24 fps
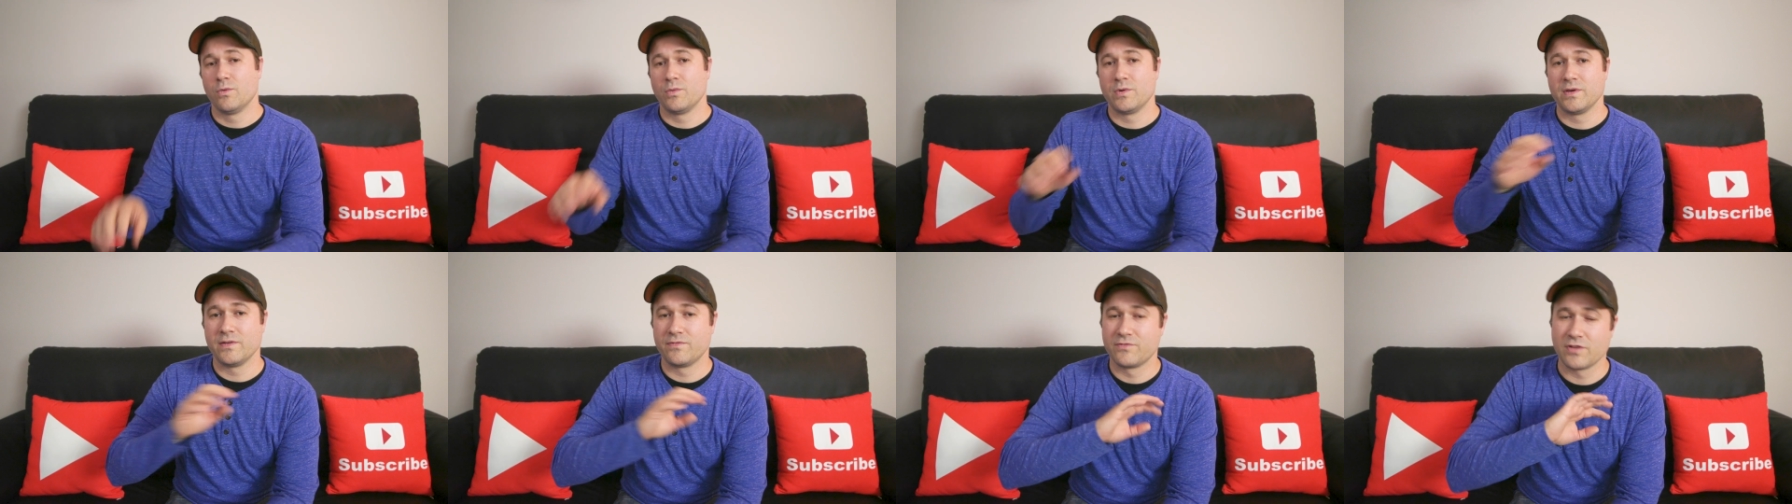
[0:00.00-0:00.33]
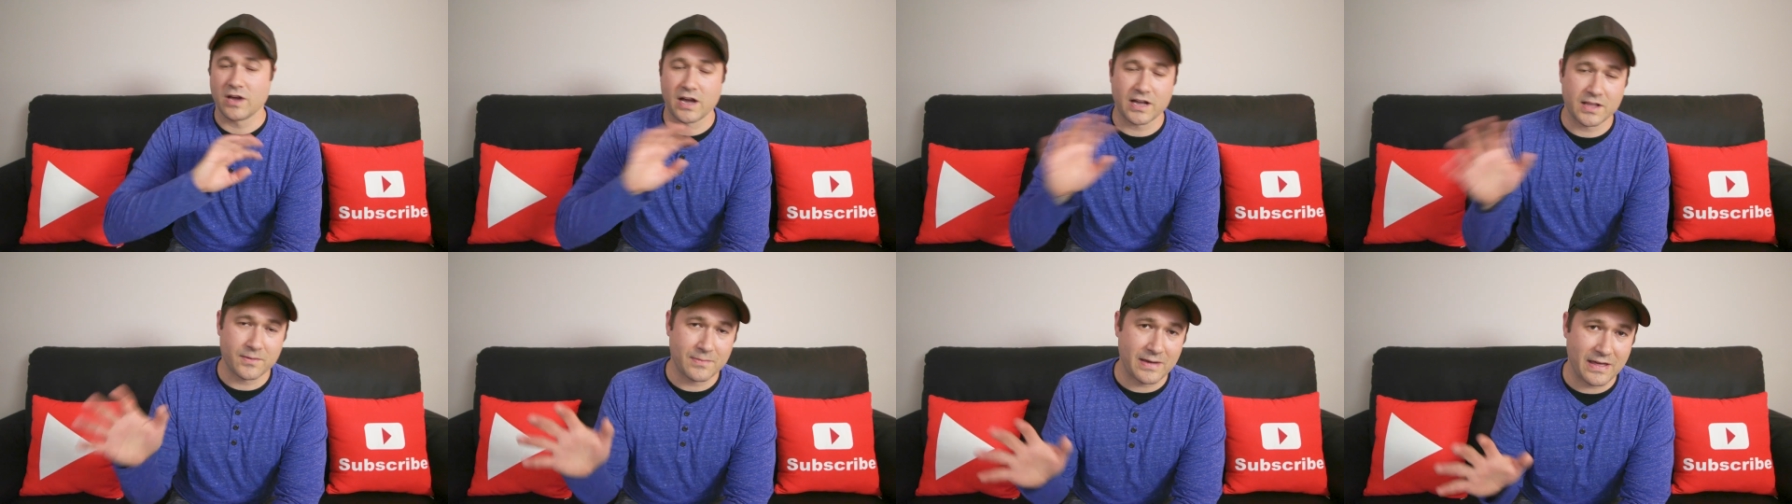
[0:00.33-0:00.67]
We've
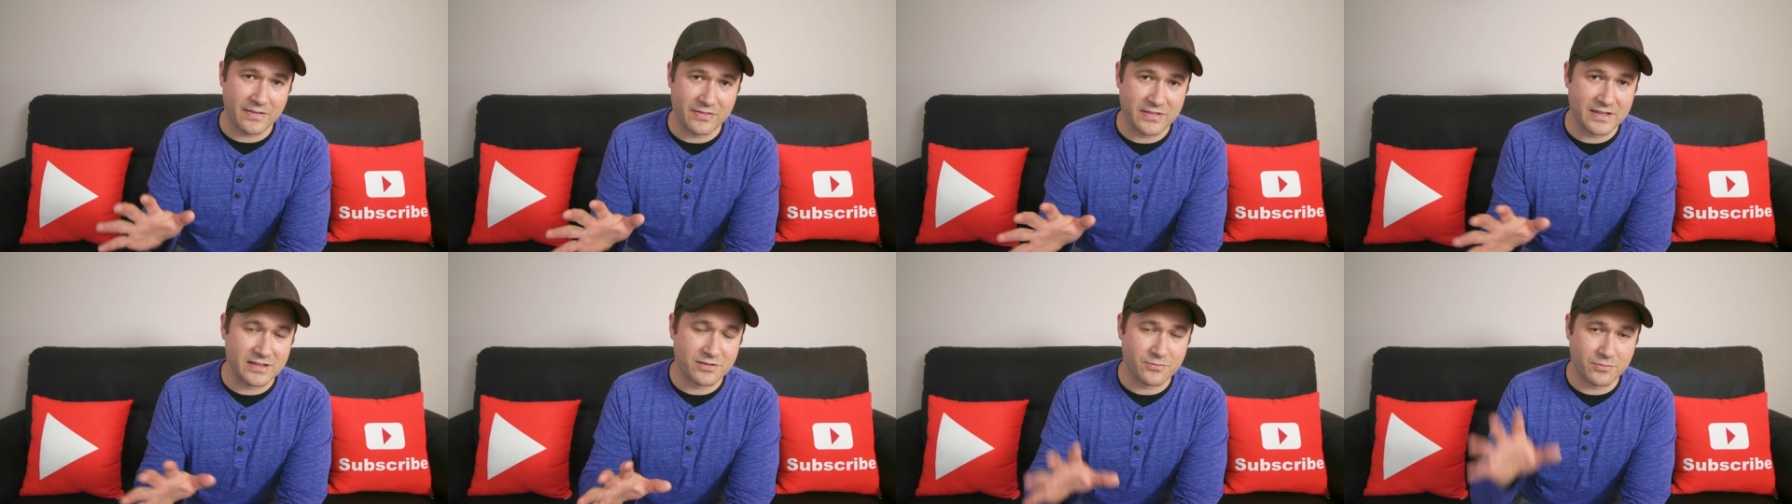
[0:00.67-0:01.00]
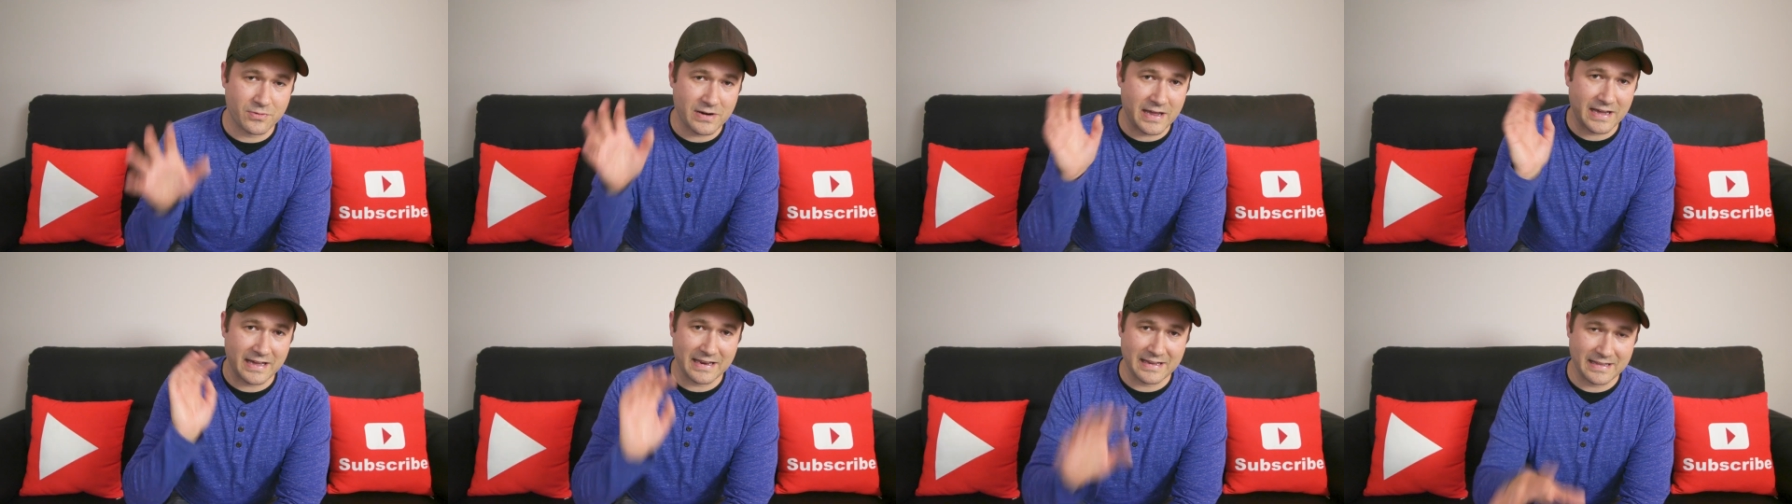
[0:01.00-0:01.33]
talked about this. We're
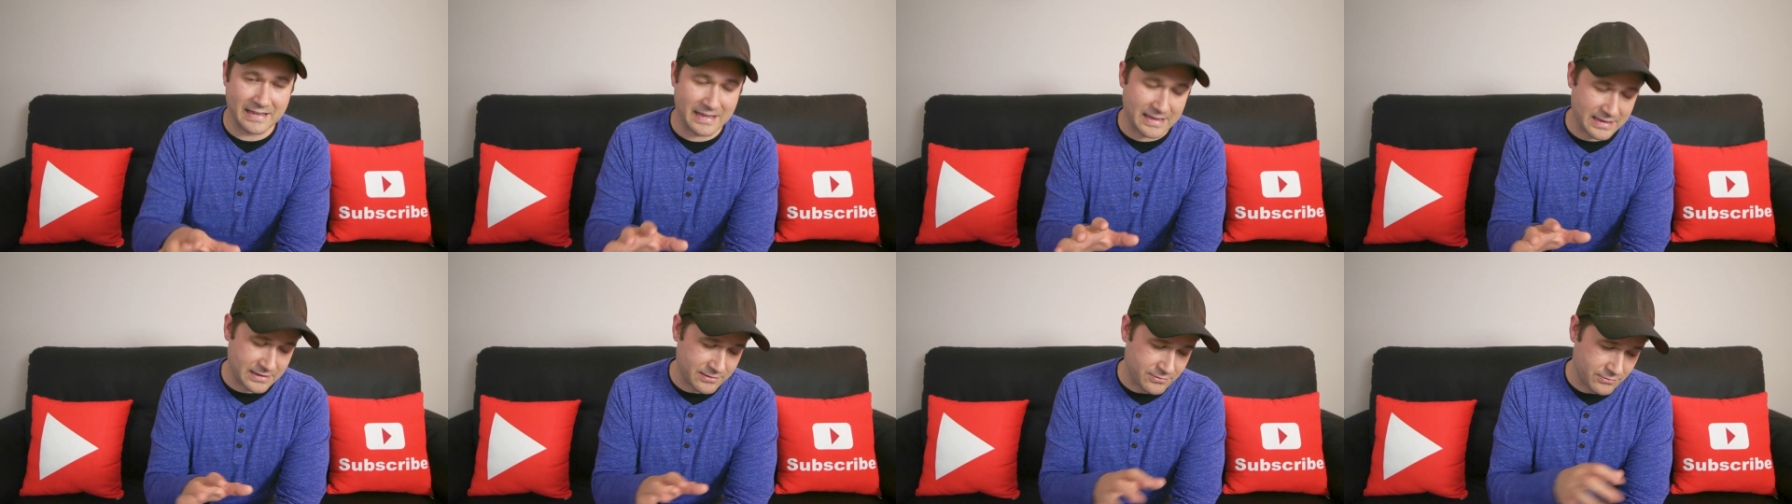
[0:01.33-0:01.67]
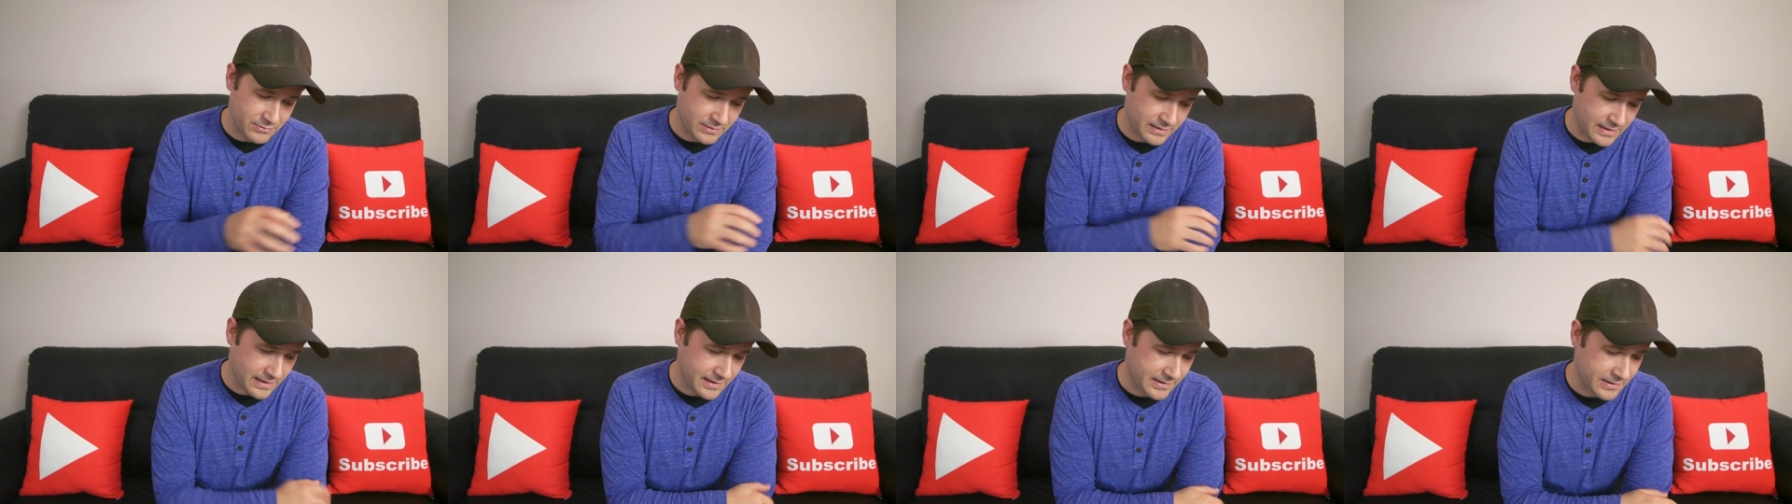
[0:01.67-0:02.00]
not going to get
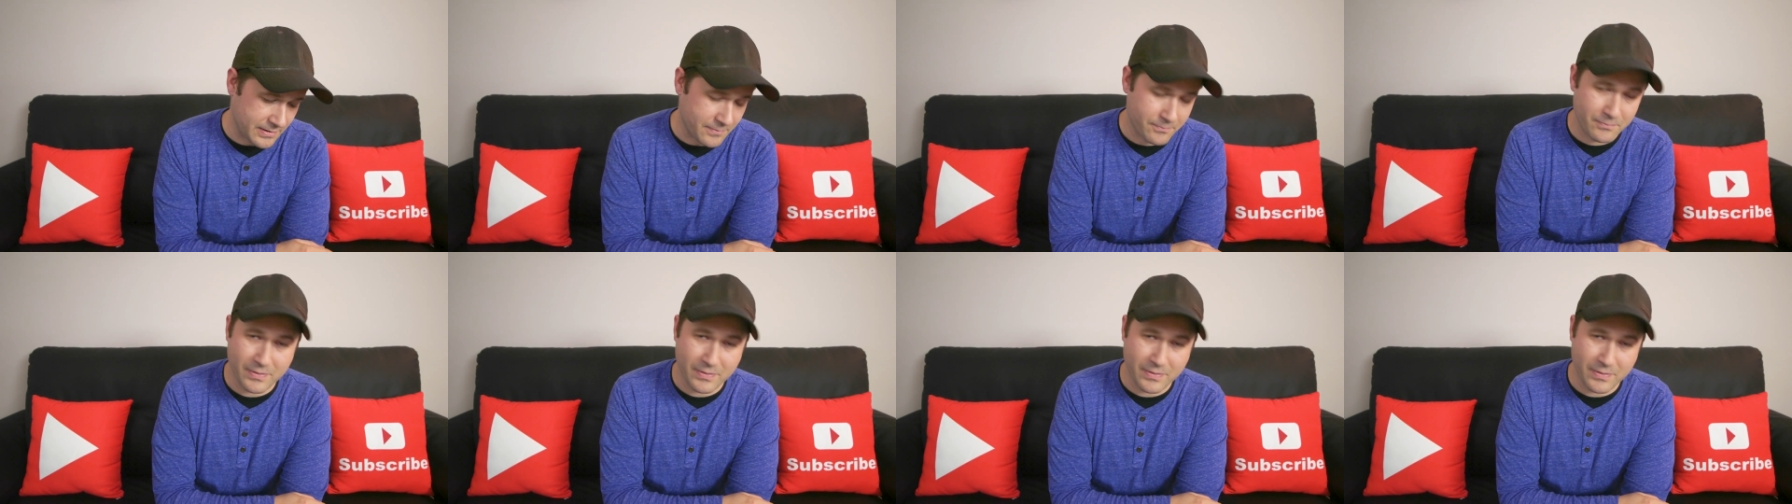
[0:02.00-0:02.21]
into it a lot here,